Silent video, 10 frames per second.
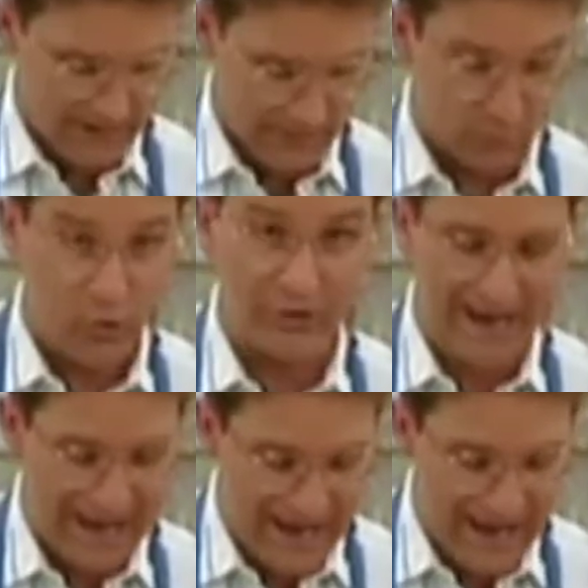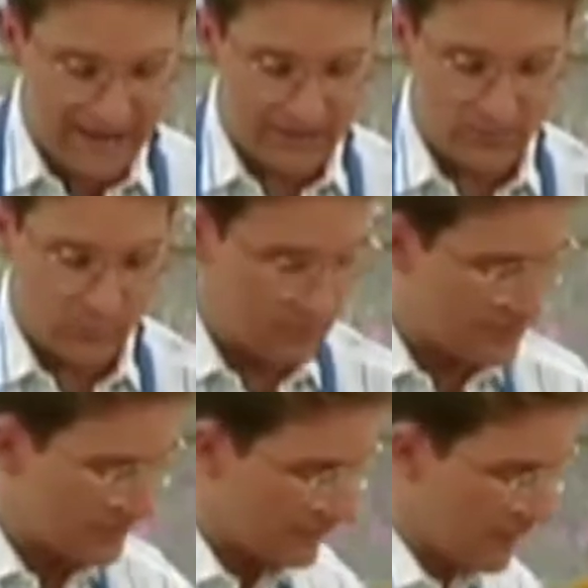and we're going to add, we'll put
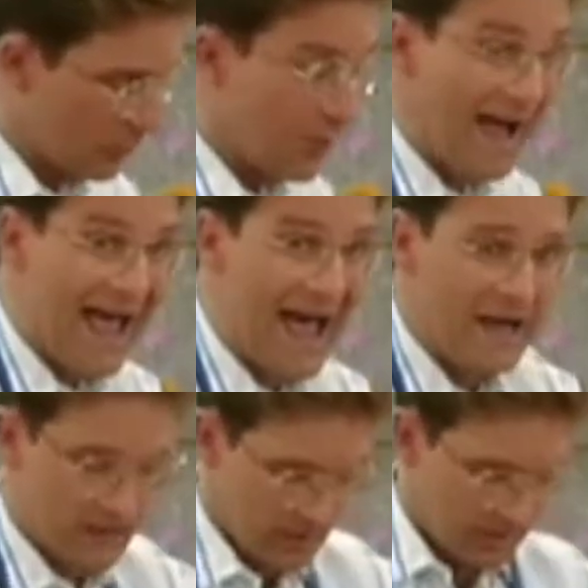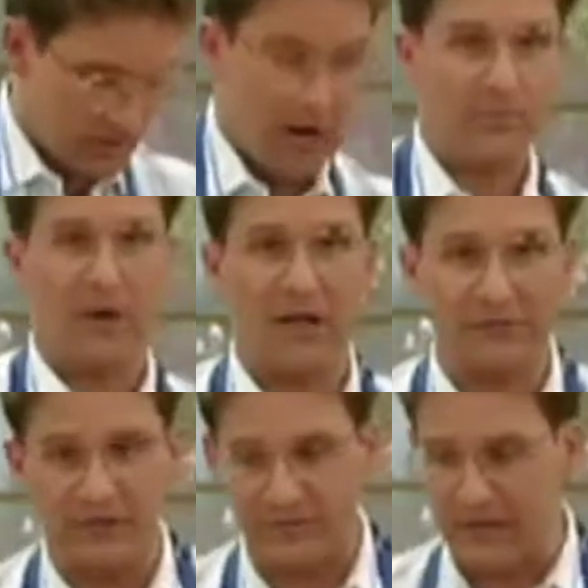that over here, we'll add our
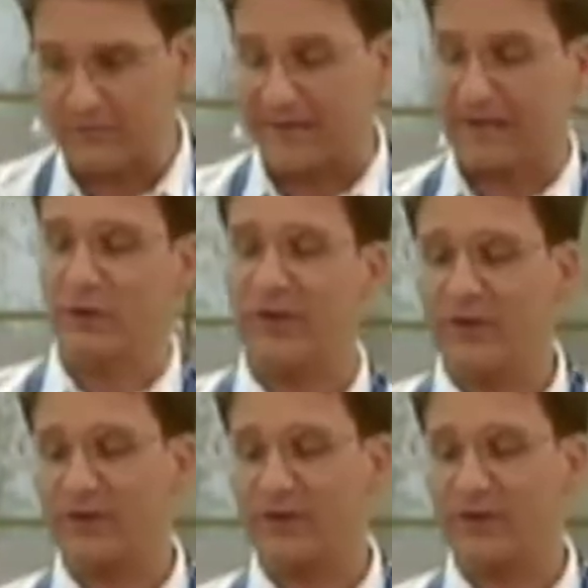pasta attachment. Now look at